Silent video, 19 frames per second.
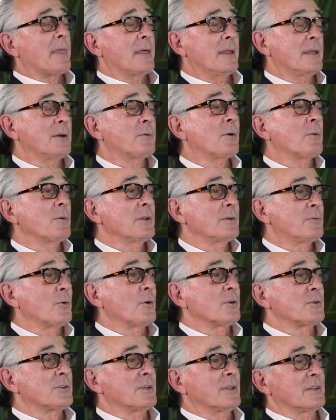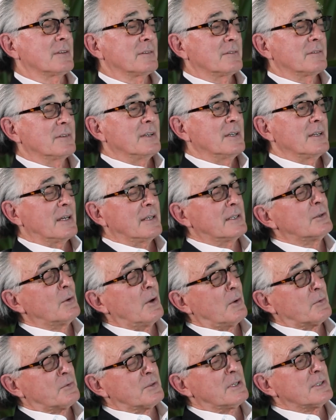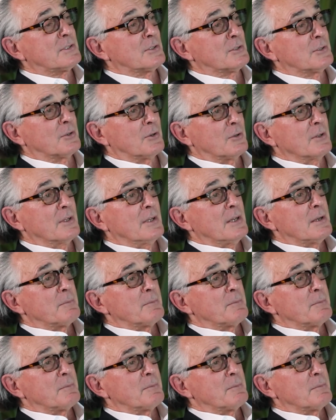And they weren't really 14. I did go out with an 18 year old.